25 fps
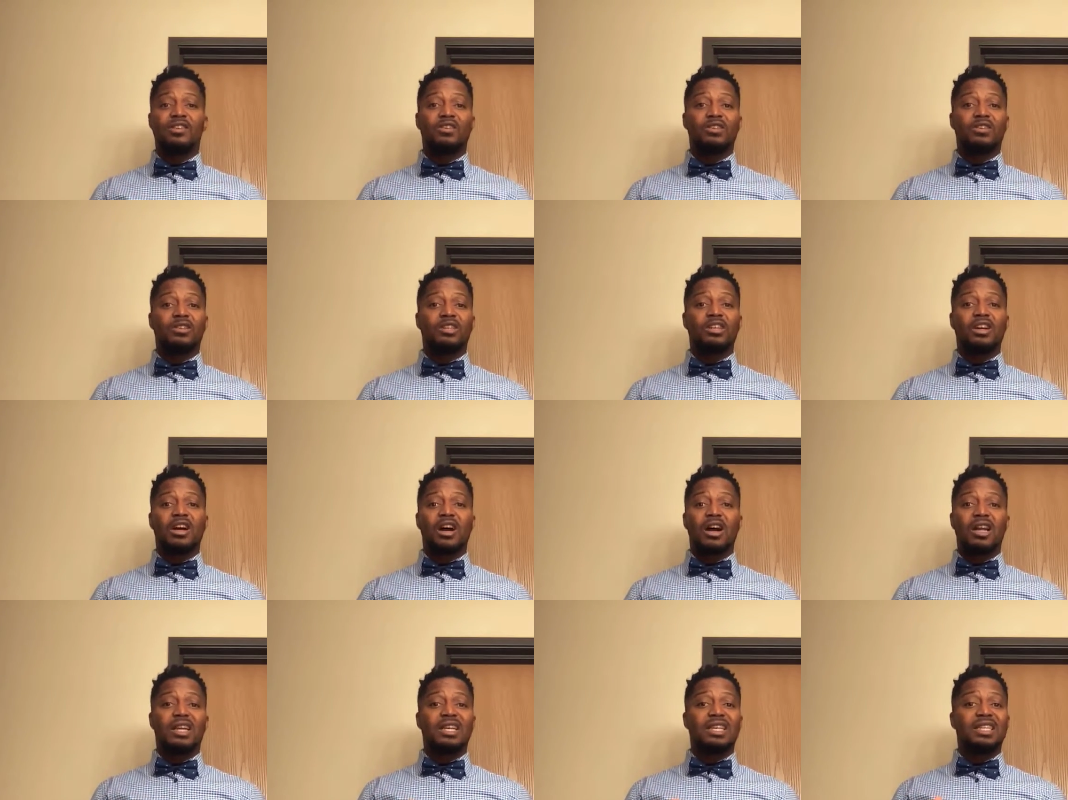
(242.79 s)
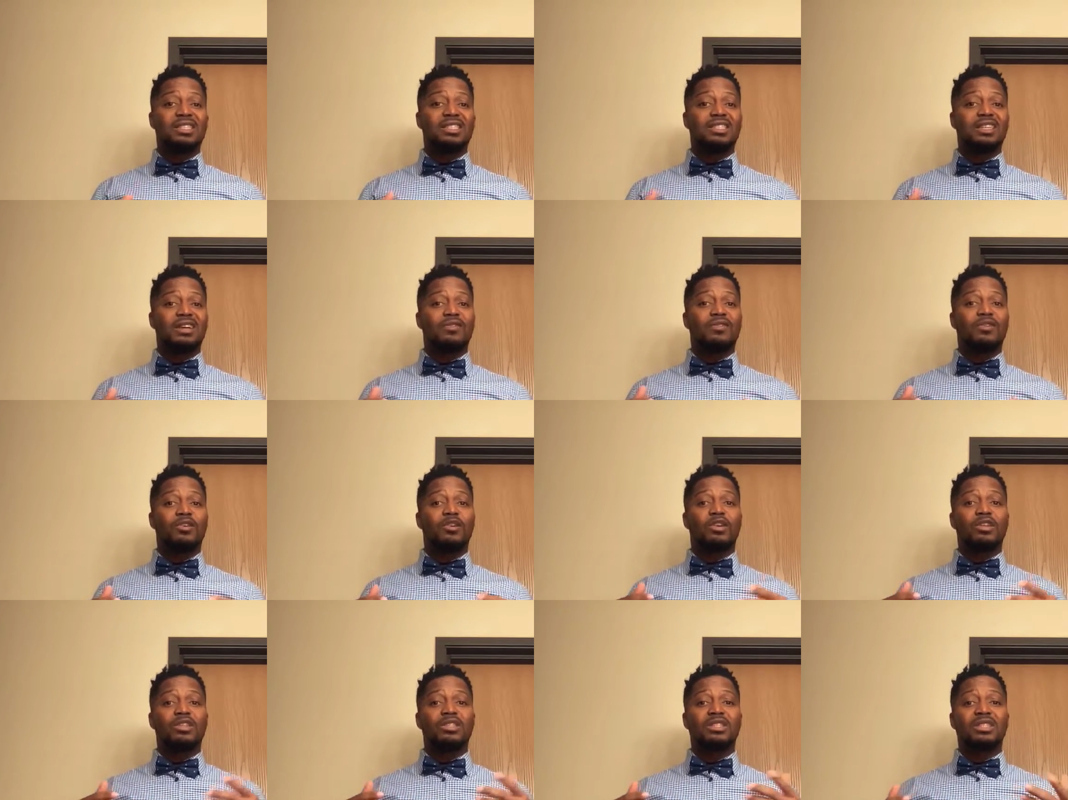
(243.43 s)
regardless of
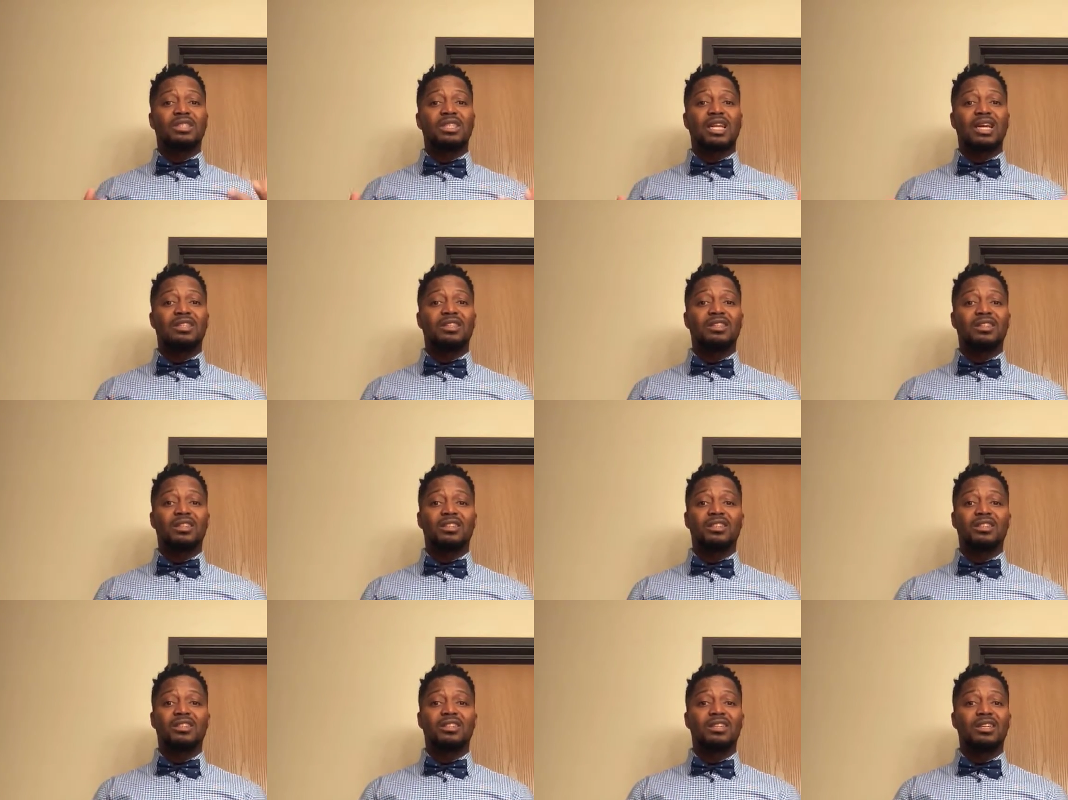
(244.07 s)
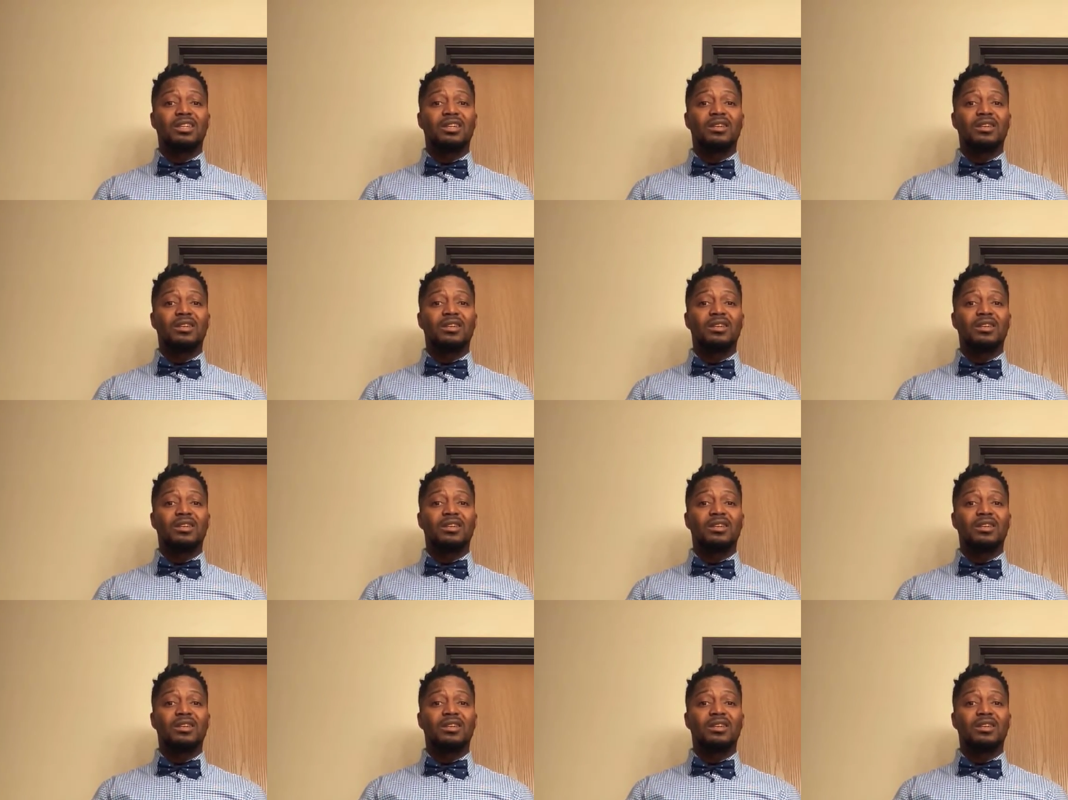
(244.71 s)
our status,